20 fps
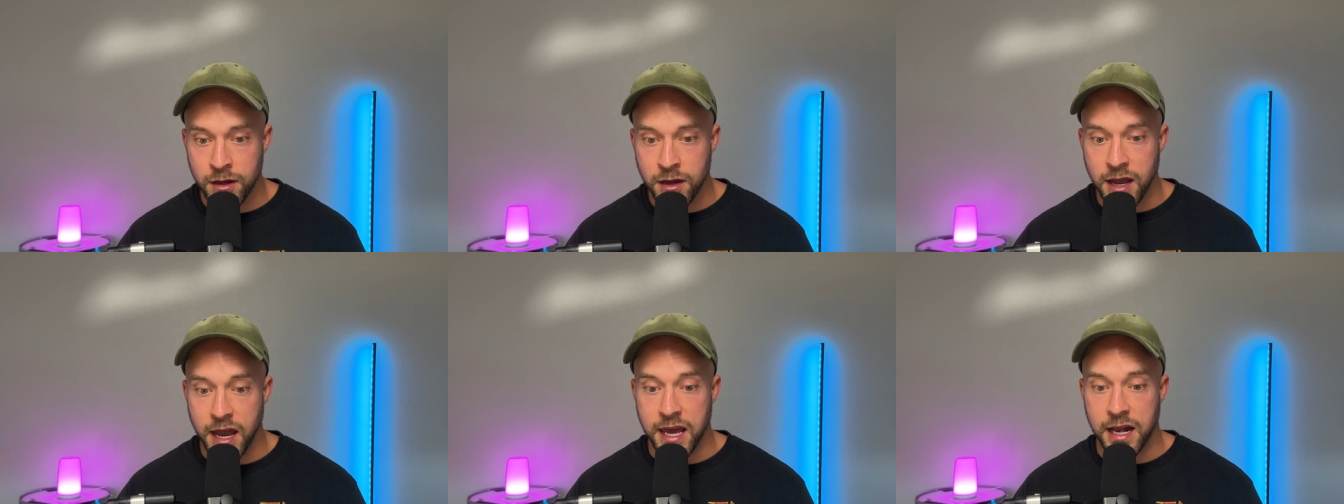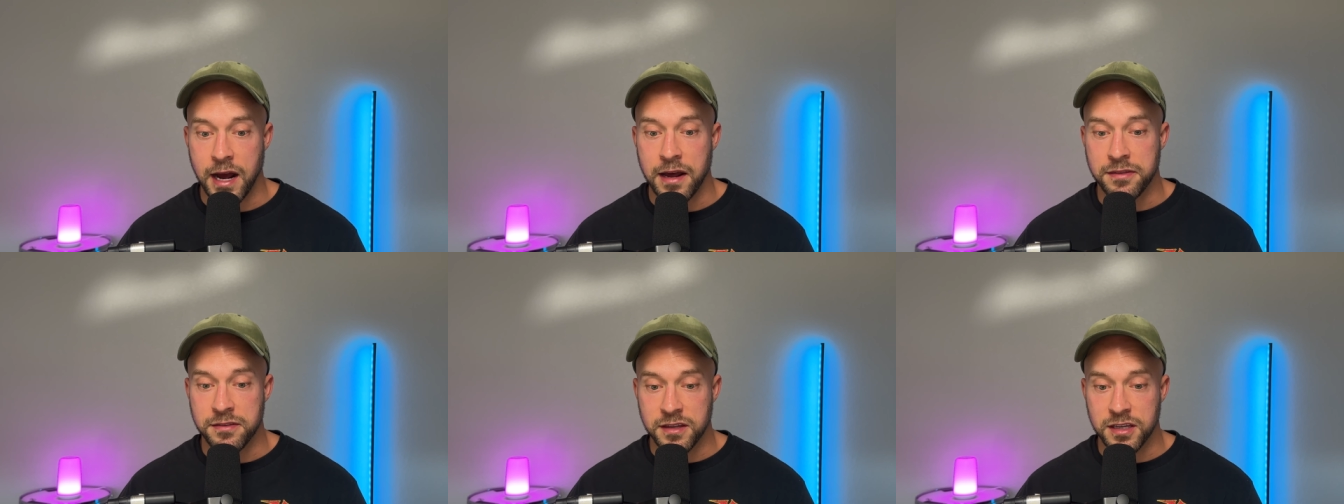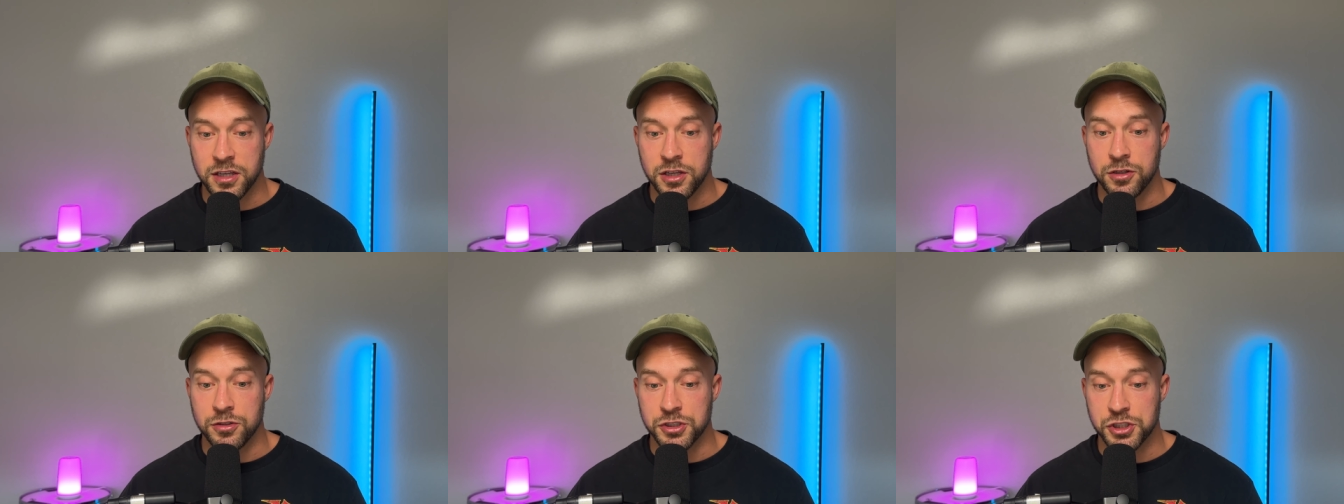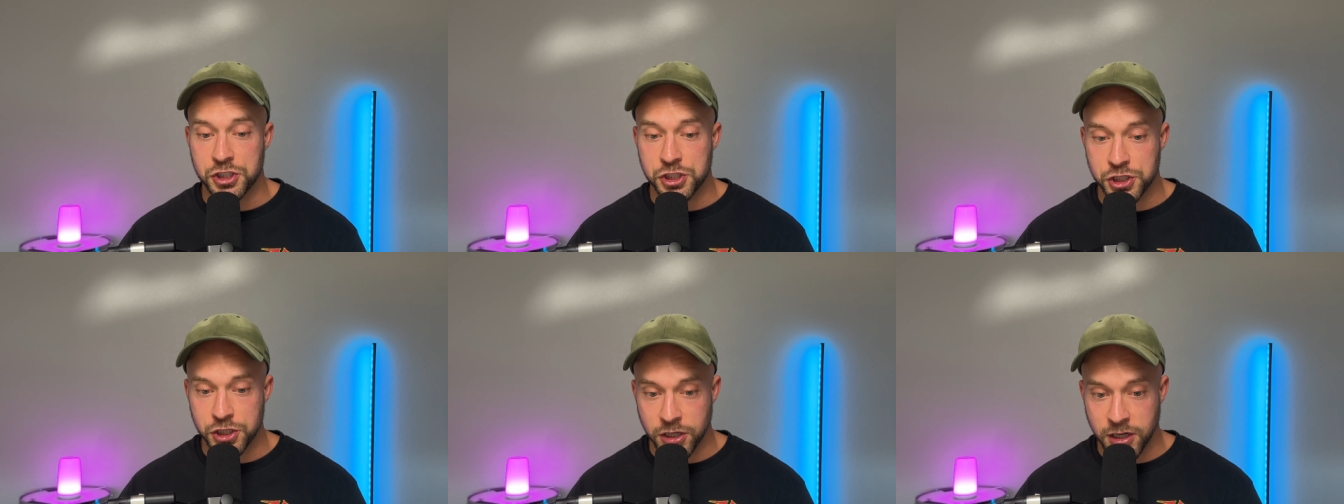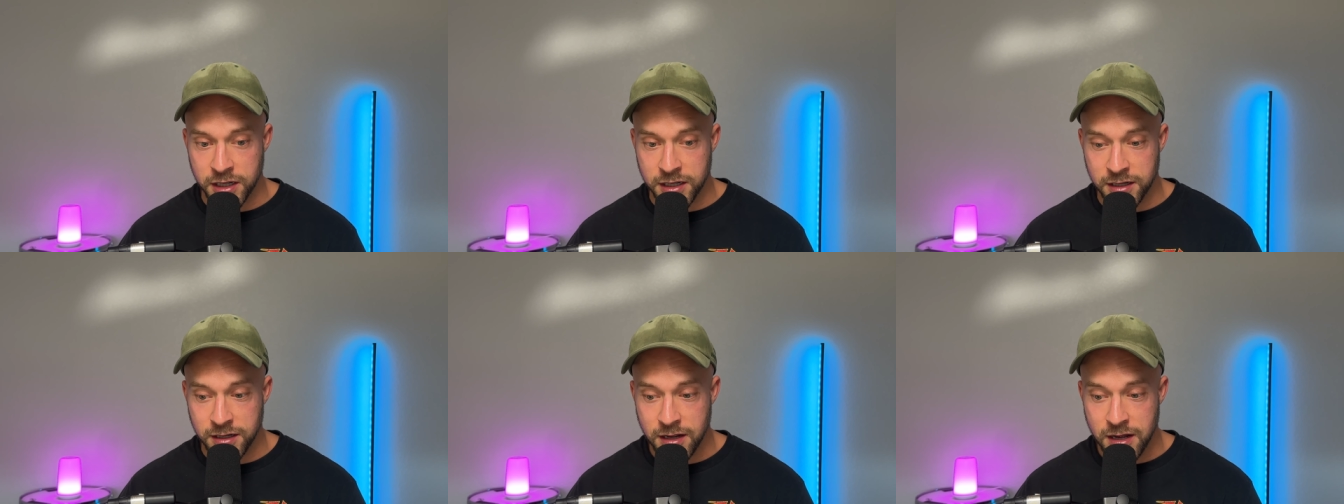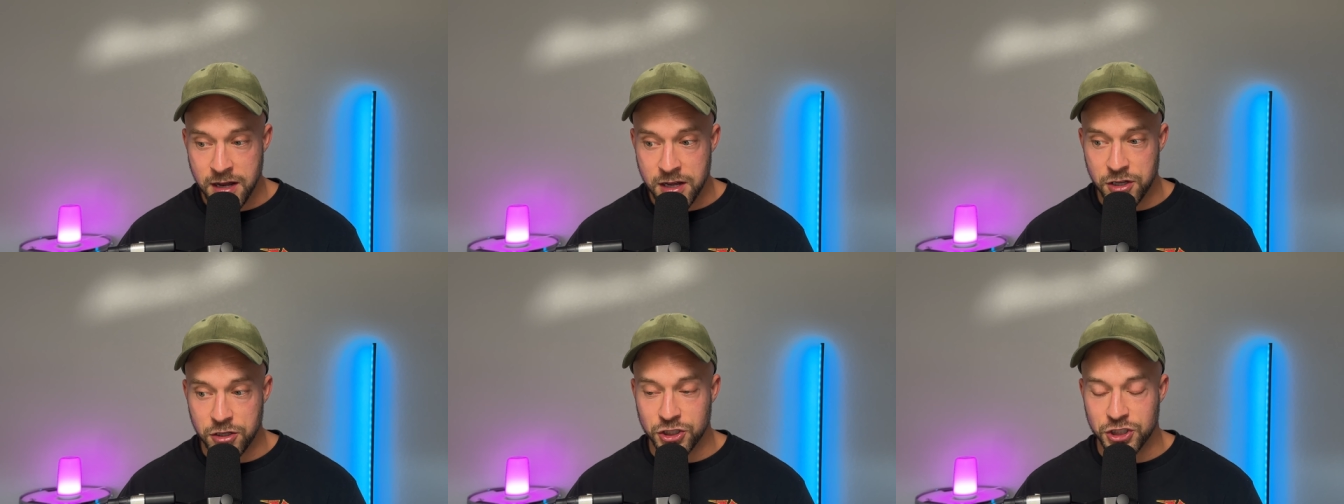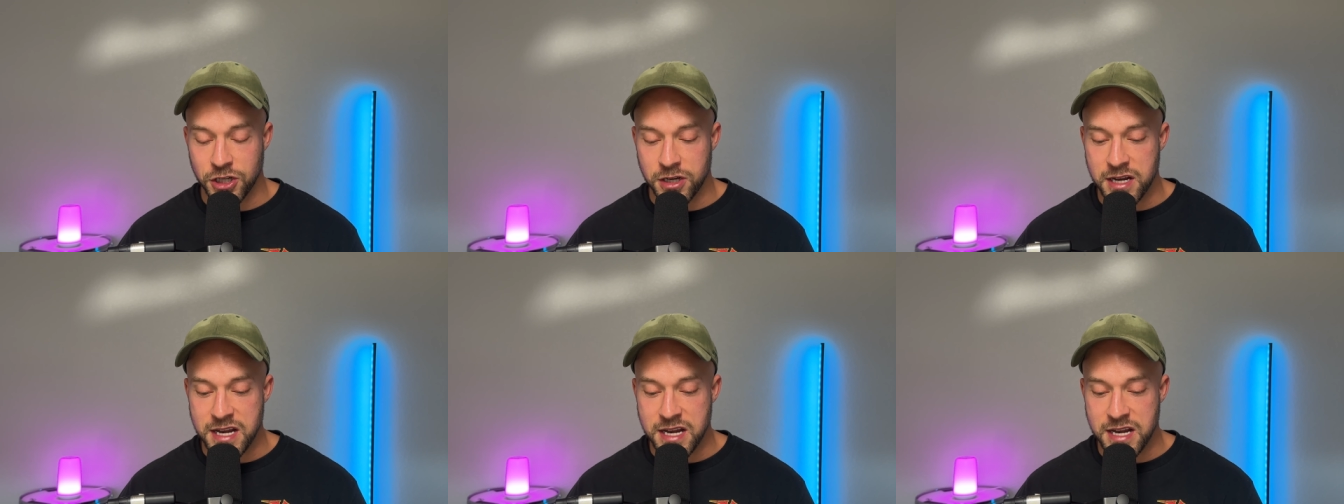And I think you should. You should